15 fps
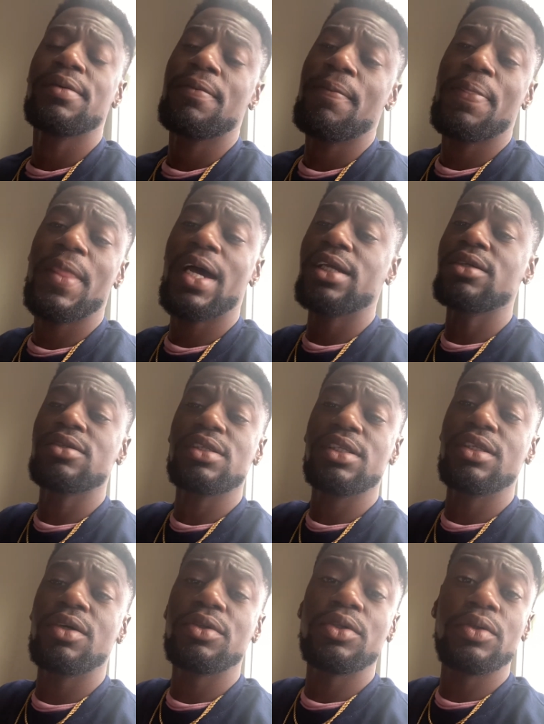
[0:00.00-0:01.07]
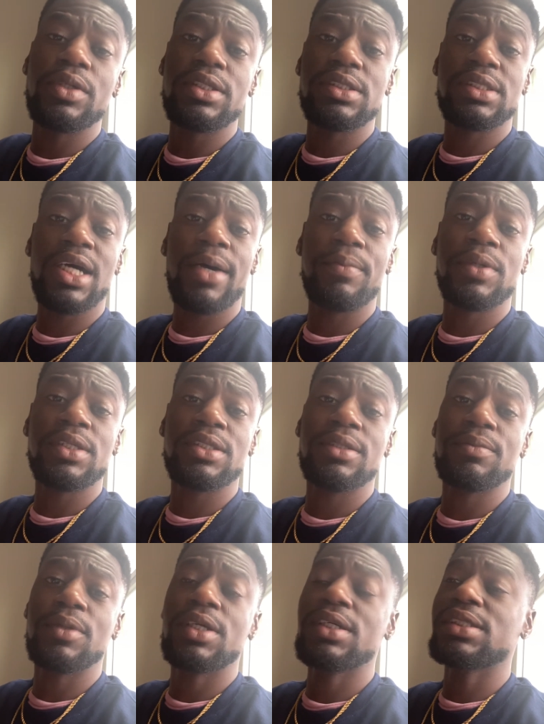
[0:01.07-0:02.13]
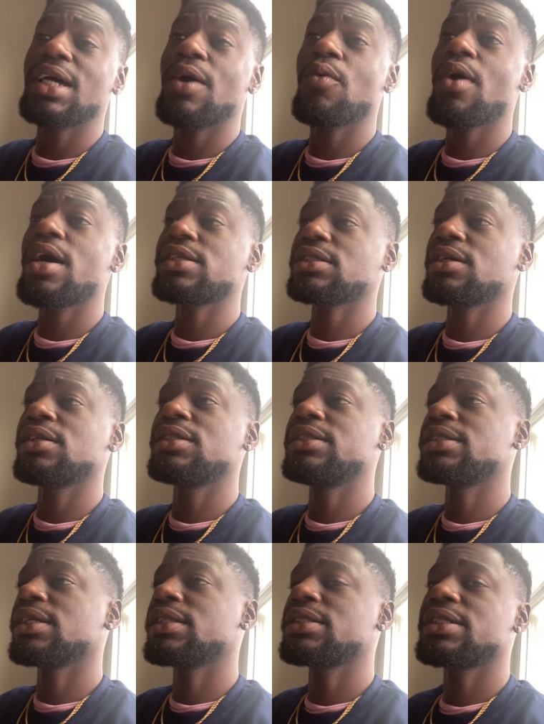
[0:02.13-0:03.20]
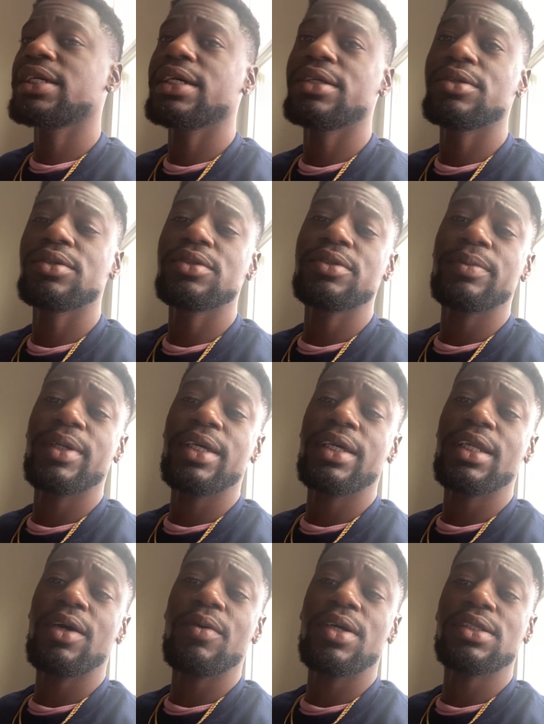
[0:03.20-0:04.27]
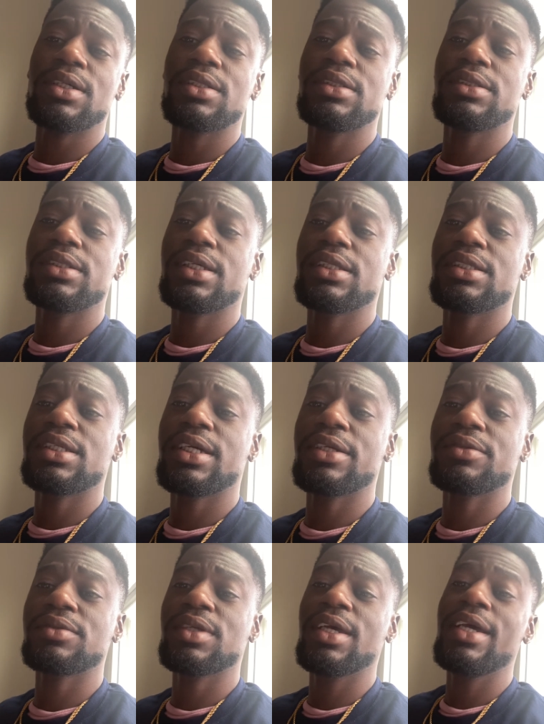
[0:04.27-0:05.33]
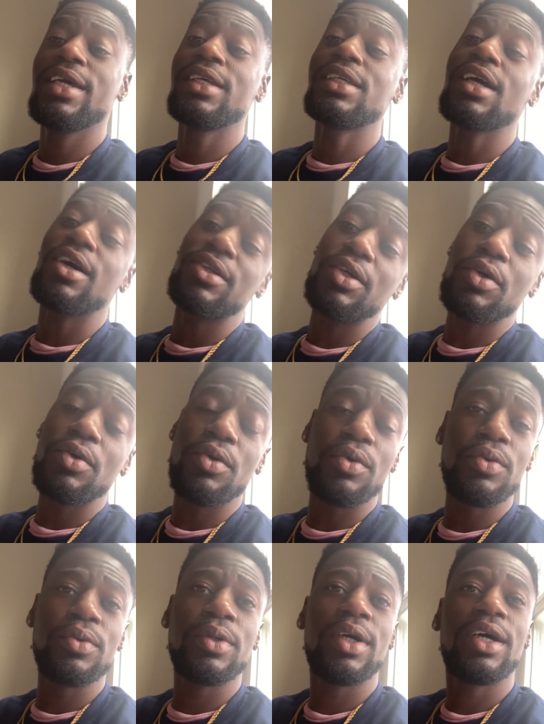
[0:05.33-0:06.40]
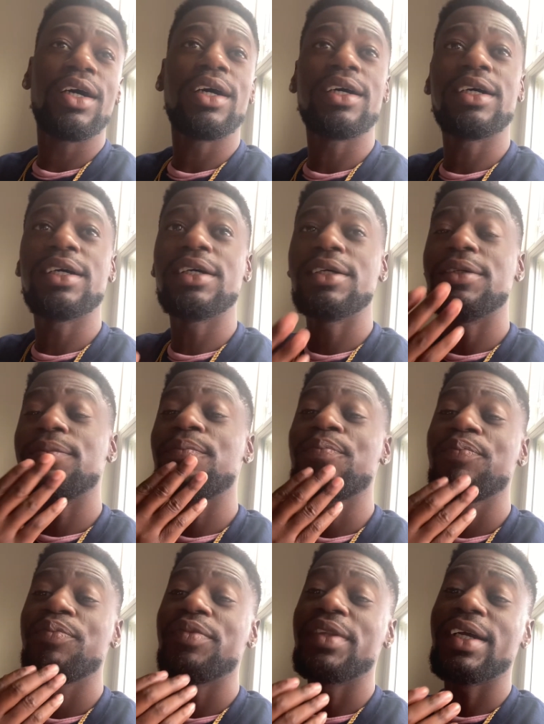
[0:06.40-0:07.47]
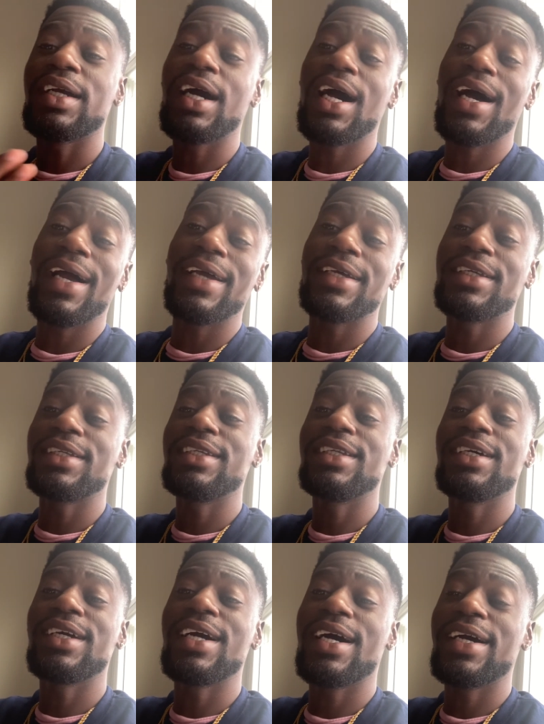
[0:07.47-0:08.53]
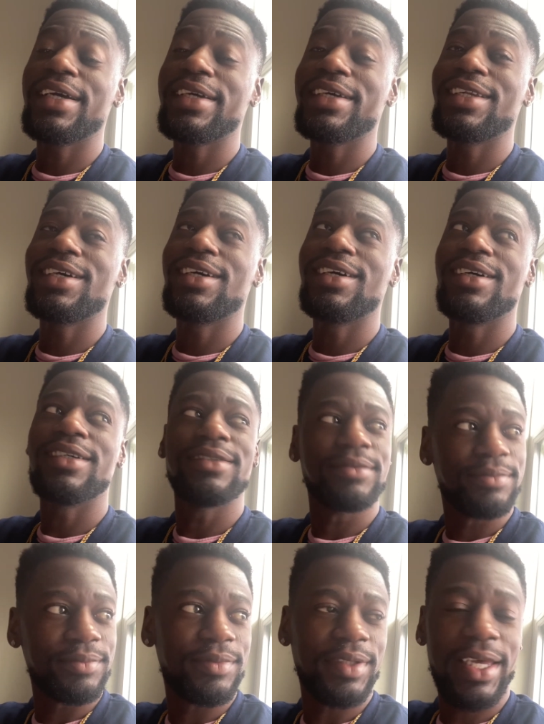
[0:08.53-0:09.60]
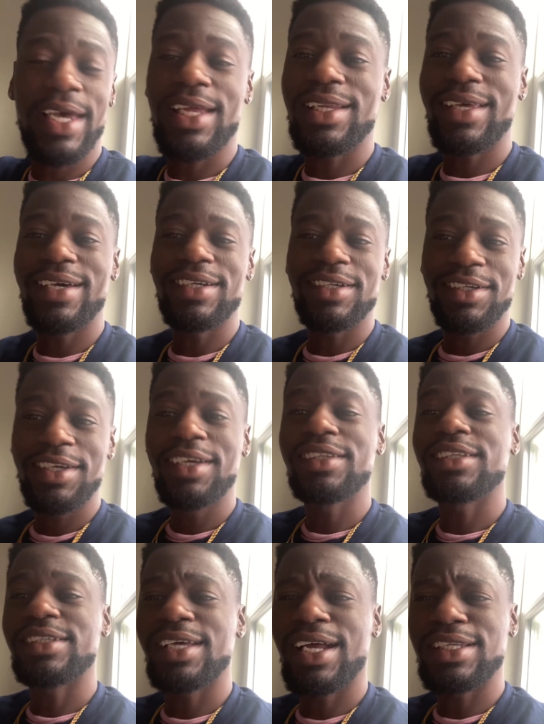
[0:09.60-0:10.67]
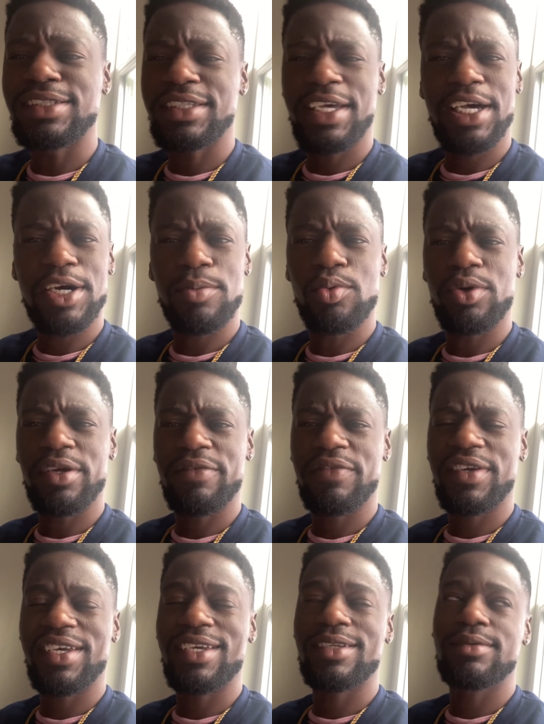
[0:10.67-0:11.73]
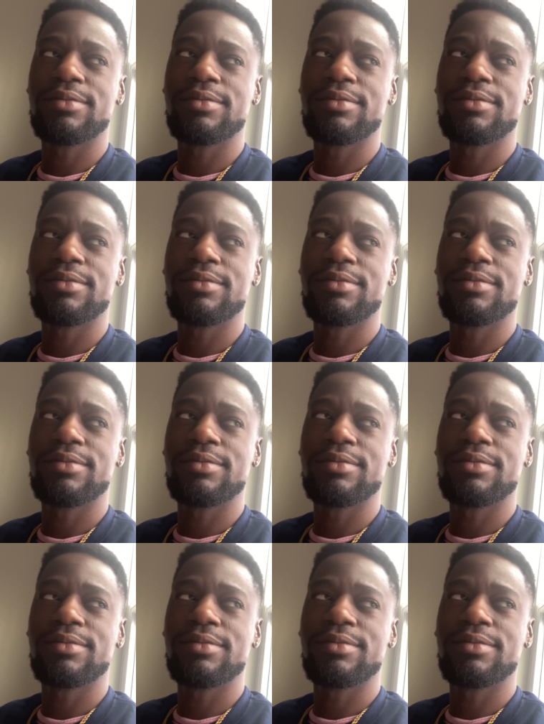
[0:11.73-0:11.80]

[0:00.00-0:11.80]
I usually don't do these topics because I watch all these other channels, man. Y'all know who the guy in Atlanta, the Dallas Cowboy fan,